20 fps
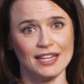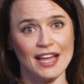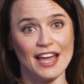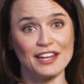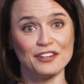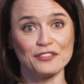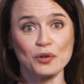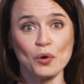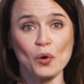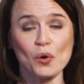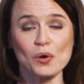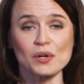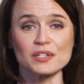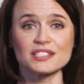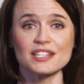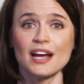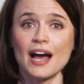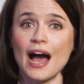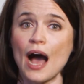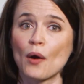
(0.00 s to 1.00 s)
And of
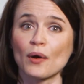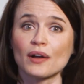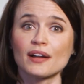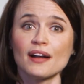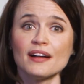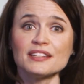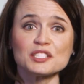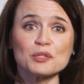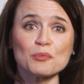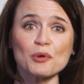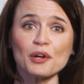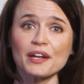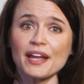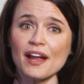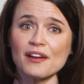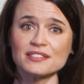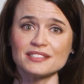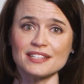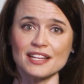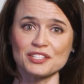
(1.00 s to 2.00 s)
course, our Customer
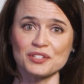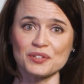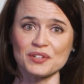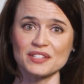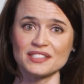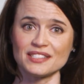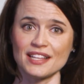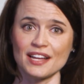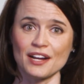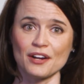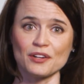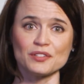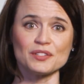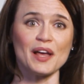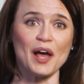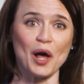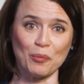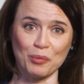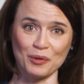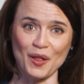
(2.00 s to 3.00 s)
Care Center is there to
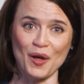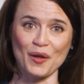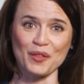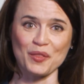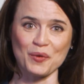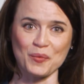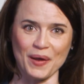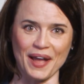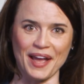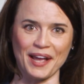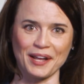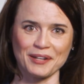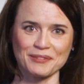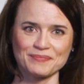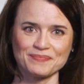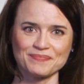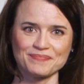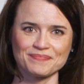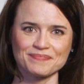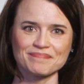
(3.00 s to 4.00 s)
help along the way.
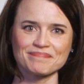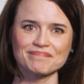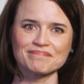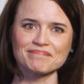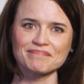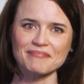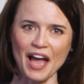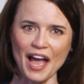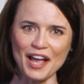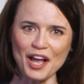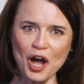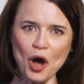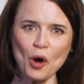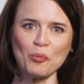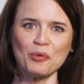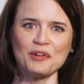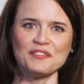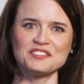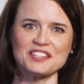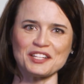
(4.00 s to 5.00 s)
I
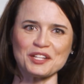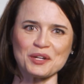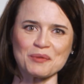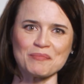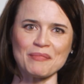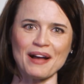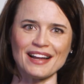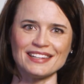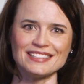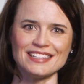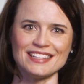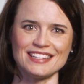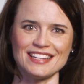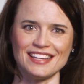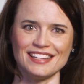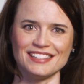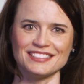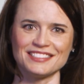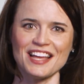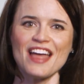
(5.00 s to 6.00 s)
hope we've set your mind at
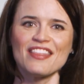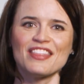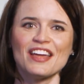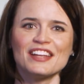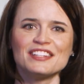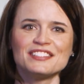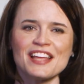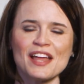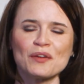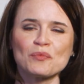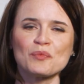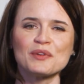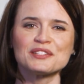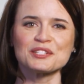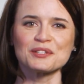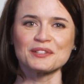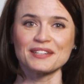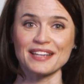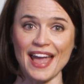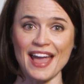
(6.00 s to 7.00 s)
ease that Dent
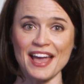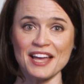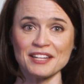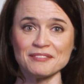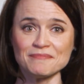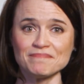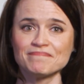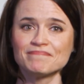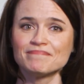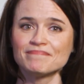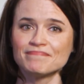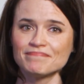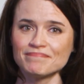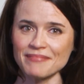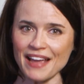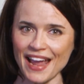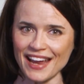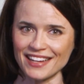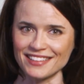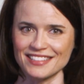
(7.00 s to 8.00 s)
Wizard can,
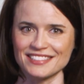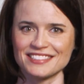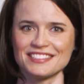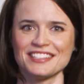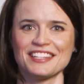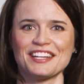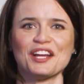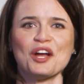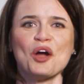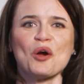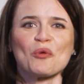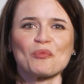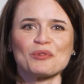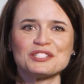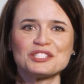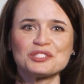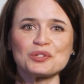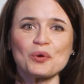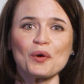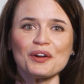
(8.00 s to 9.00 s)
painlessly,
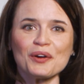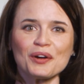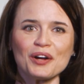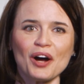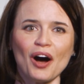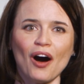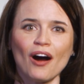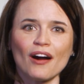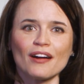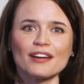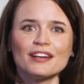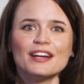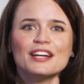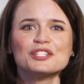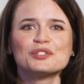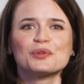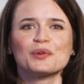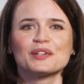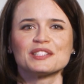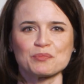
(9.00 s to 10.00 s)
restore your car
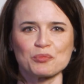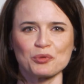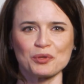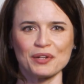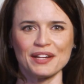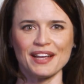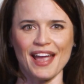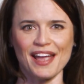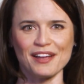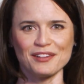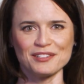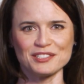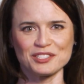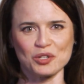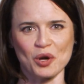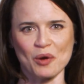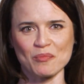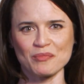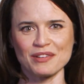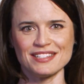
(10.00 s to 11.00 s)
to its
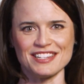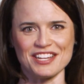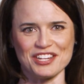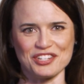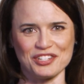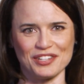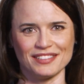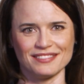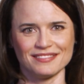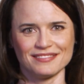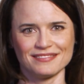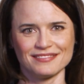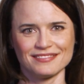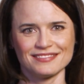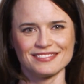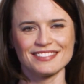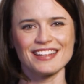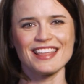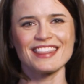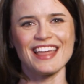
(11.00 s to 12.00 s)
pre-hailstorm condition.
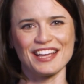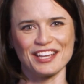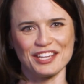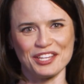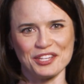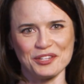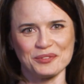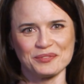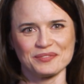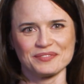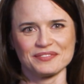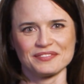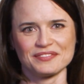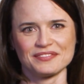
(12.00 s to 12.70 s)
Thank you.